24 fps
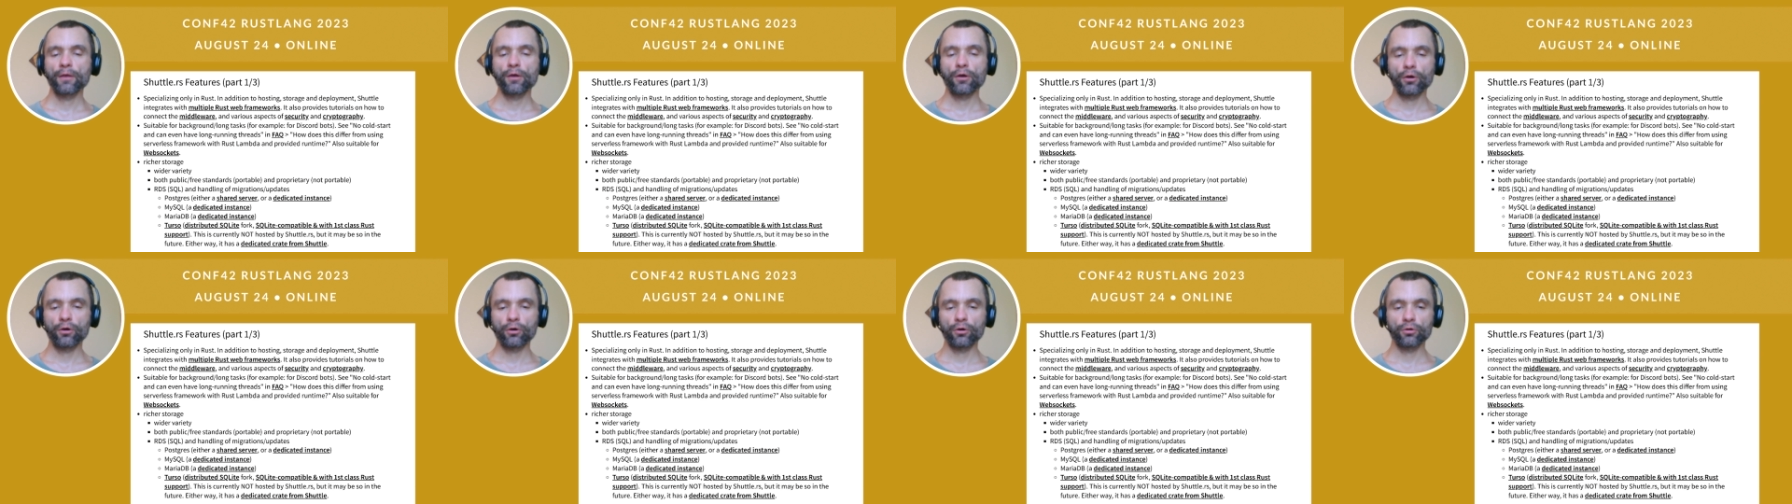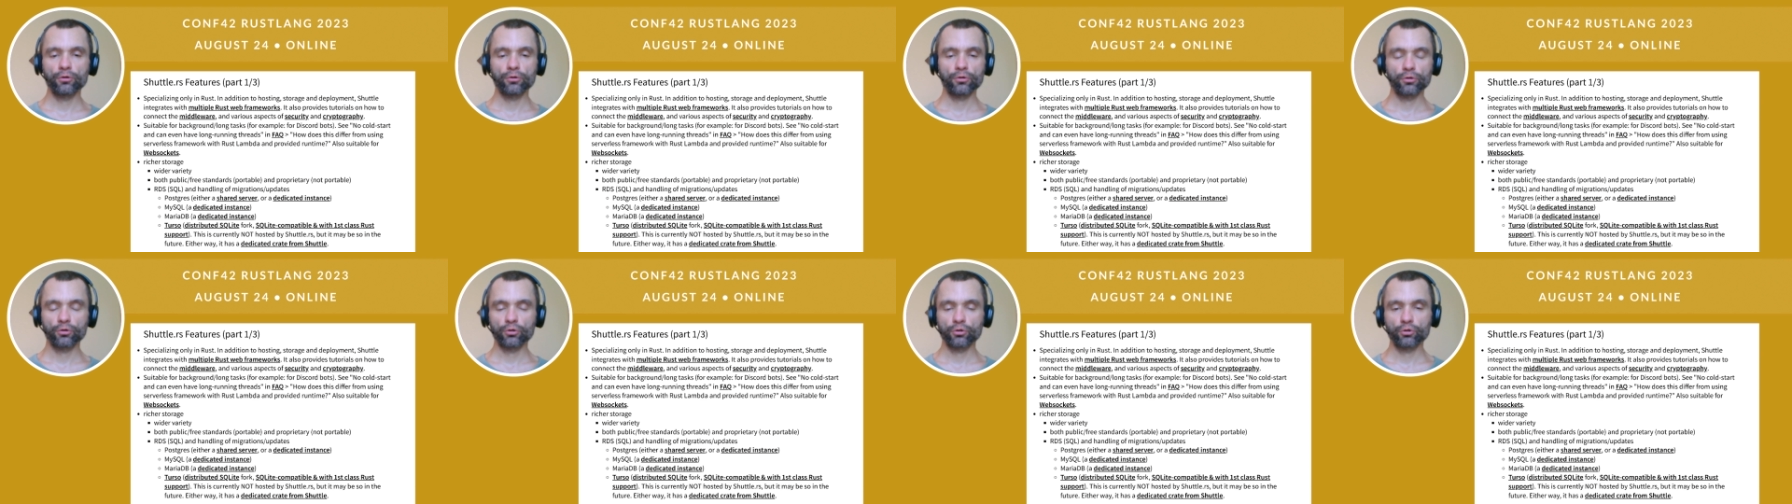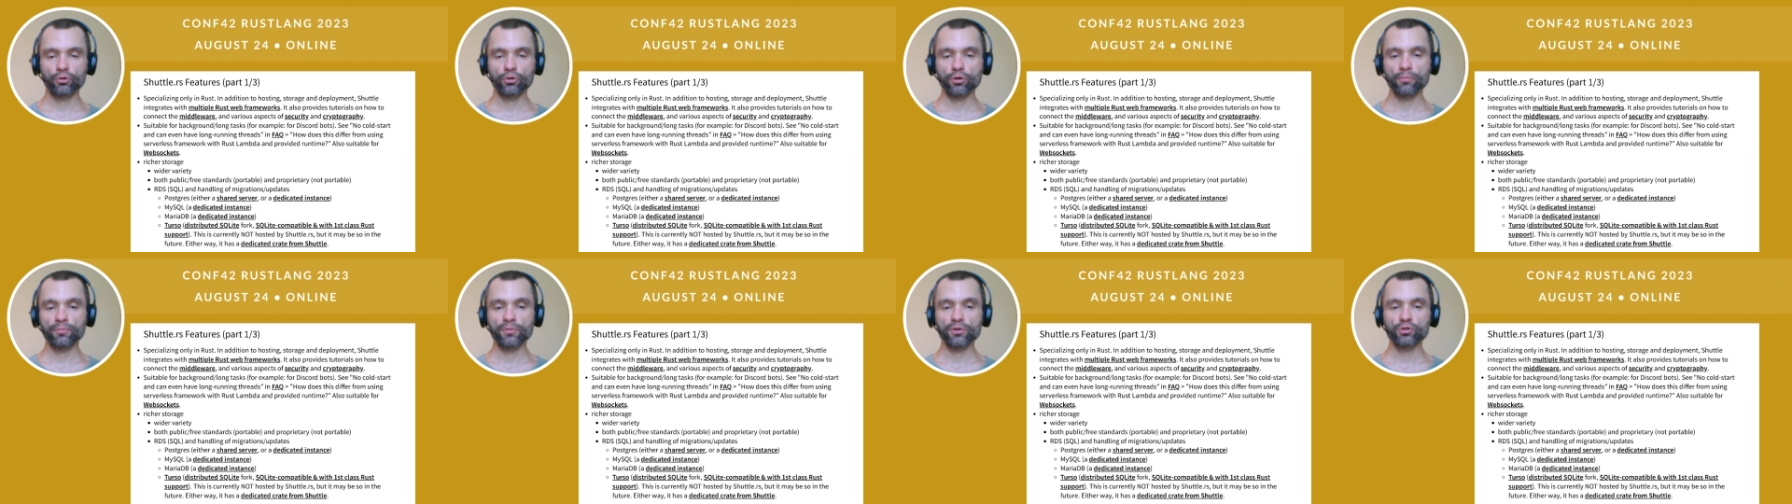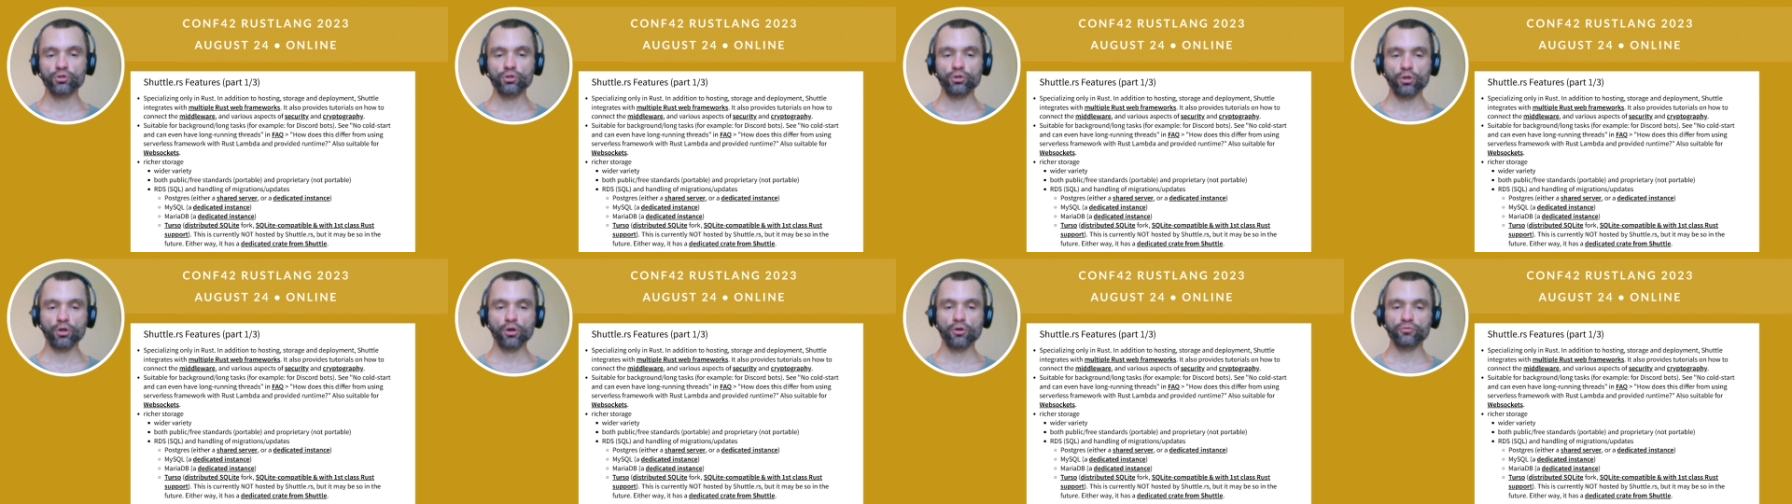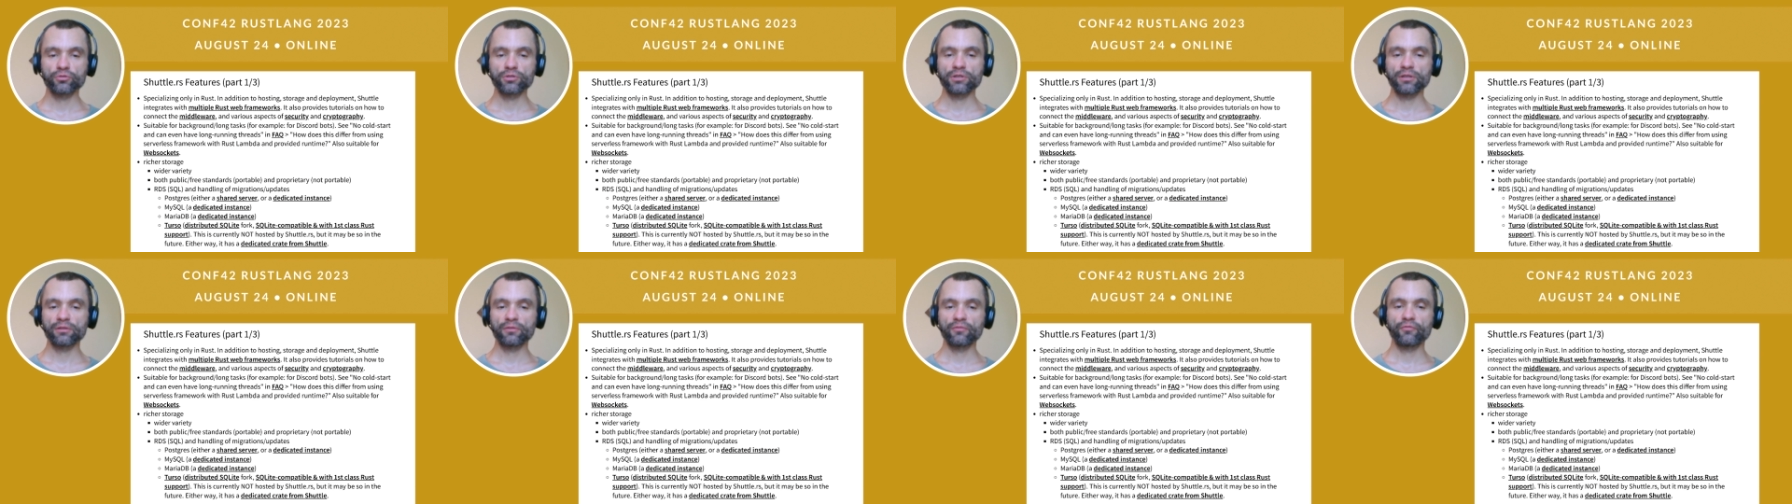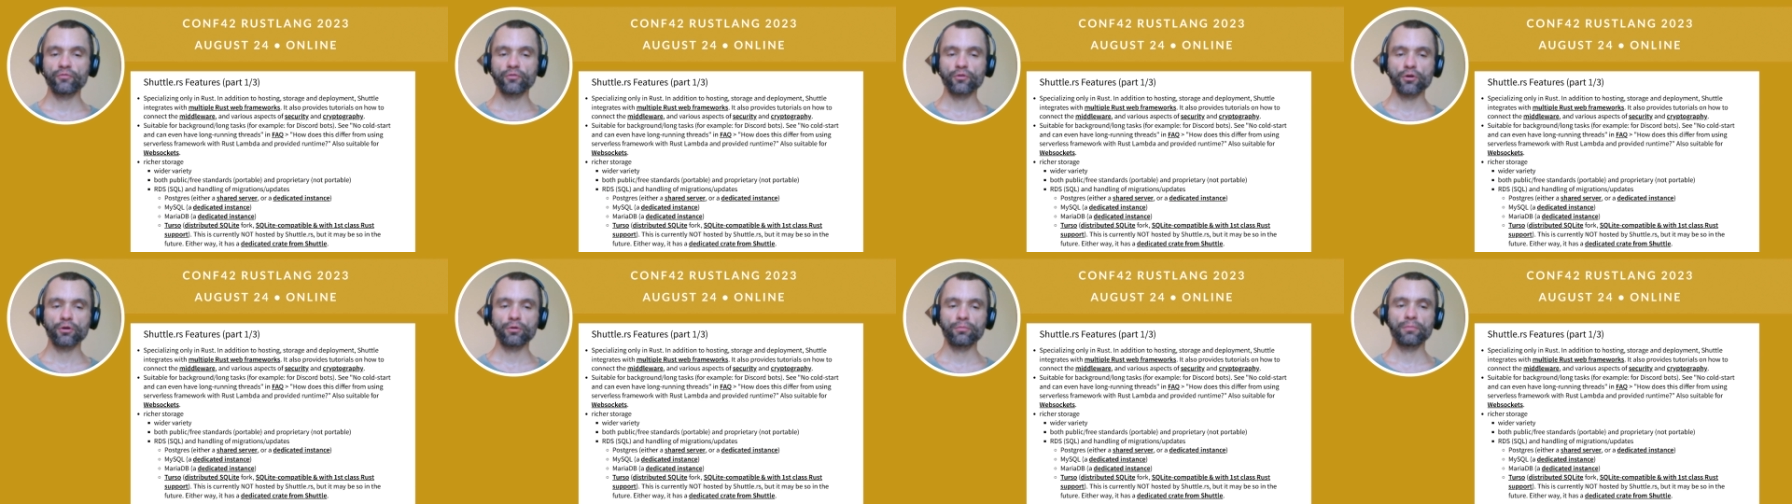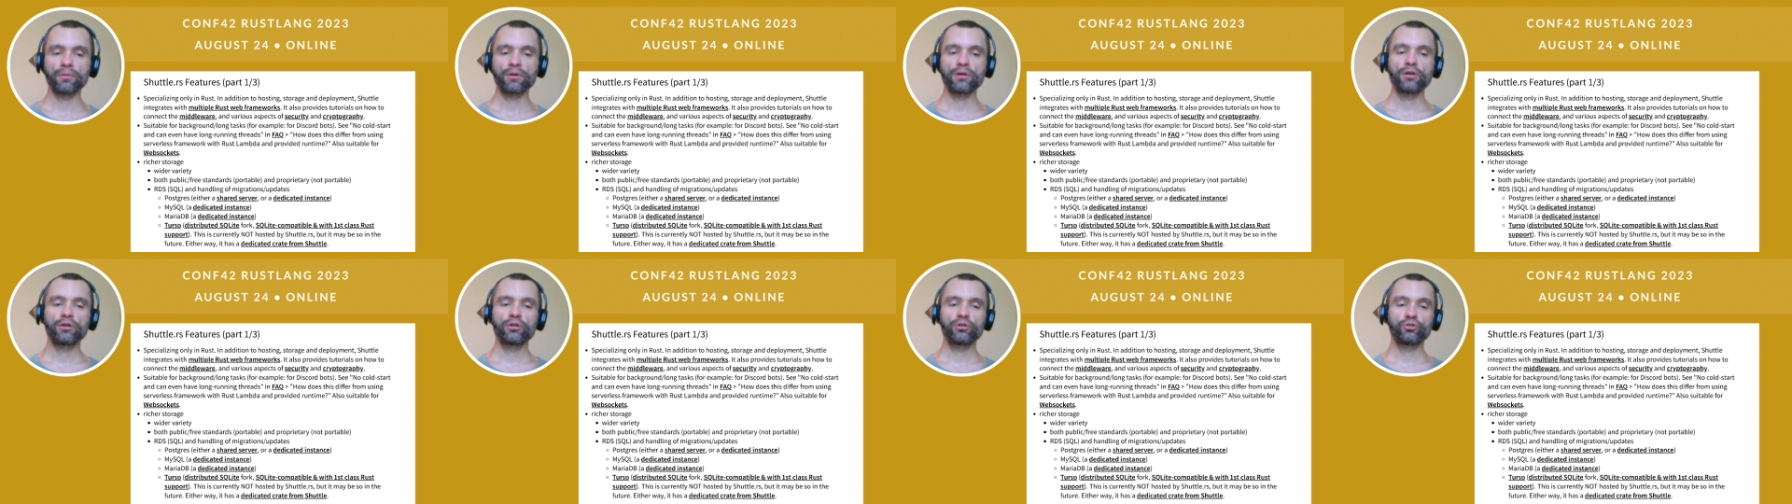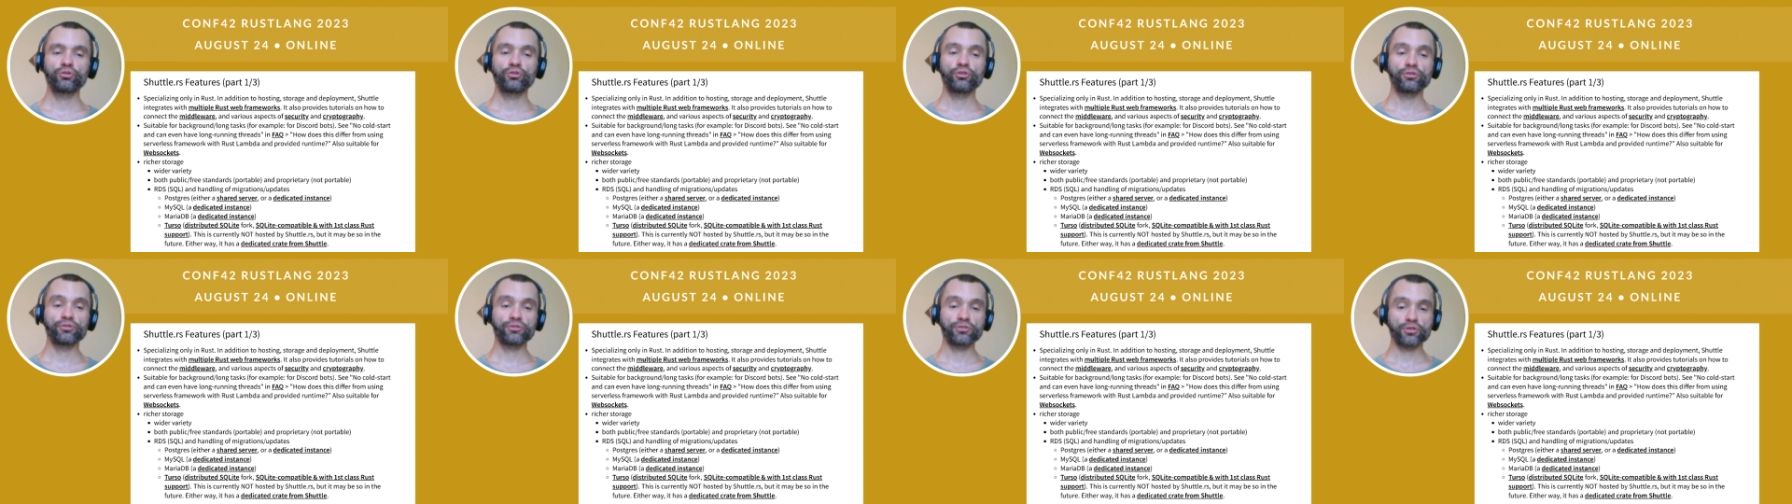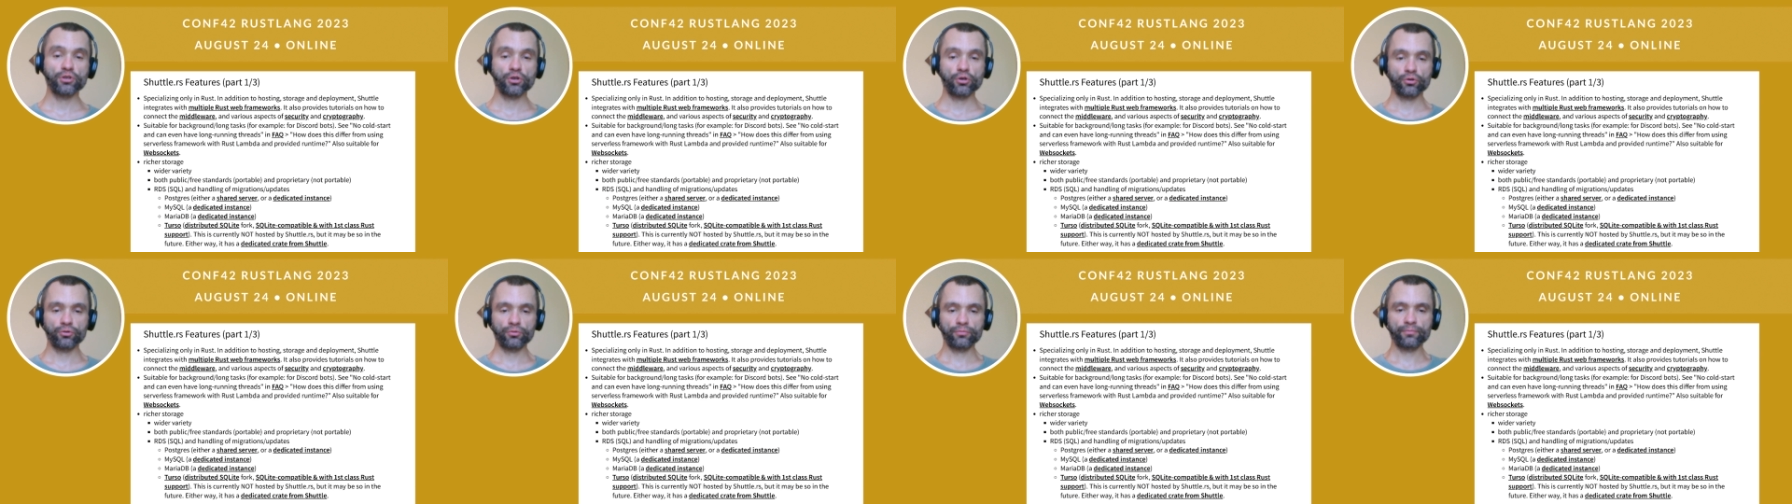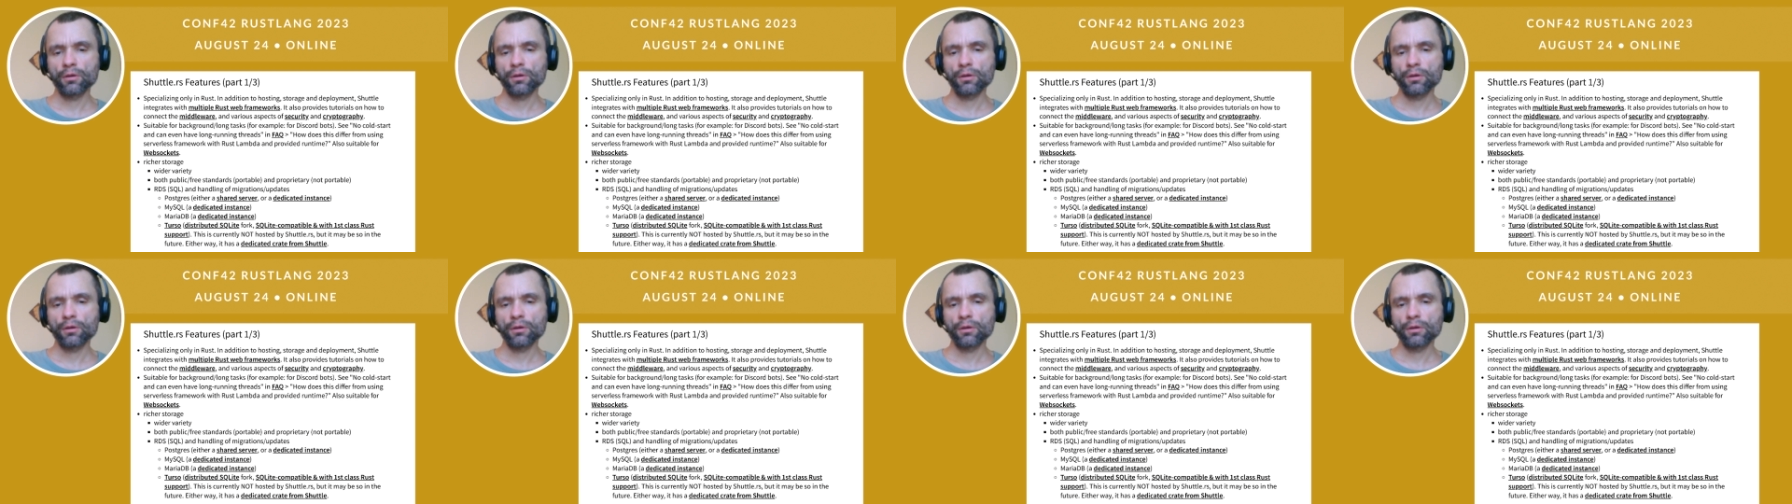or commercial hosting from Turso,